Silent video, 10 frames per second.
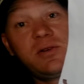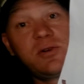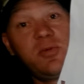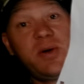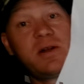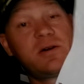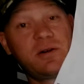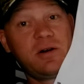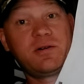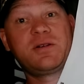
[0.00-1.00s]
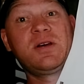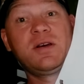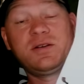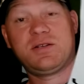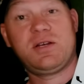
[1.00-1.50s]
inch group at 100 yards.
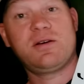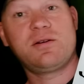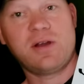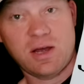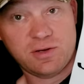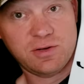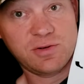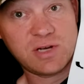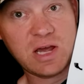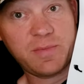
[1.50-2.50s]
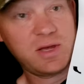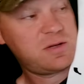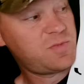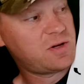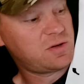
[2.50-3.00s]
Still not too shabby,
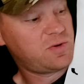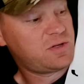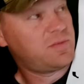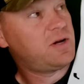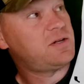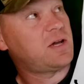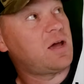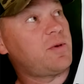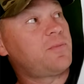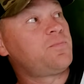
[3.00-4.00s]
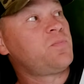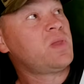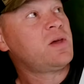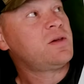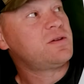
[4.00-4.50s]
especially with some hunting ammo.
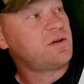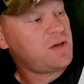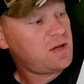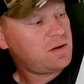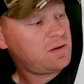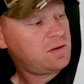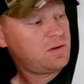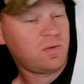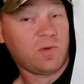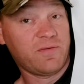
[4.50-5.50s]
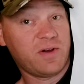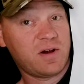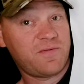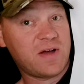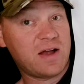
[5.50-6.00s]
So then we
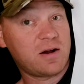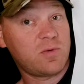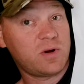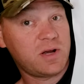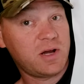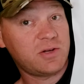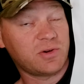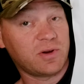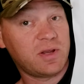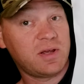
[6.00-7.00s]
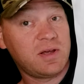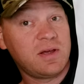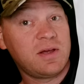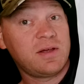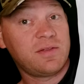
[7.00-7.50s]
verified our 100.
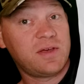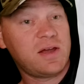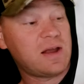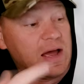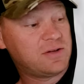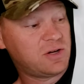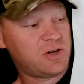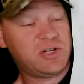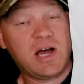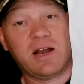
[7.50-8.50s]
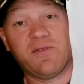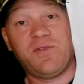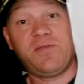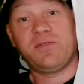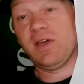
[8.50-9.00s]
Then I took it at
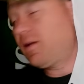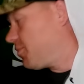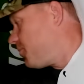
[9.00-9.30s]
50,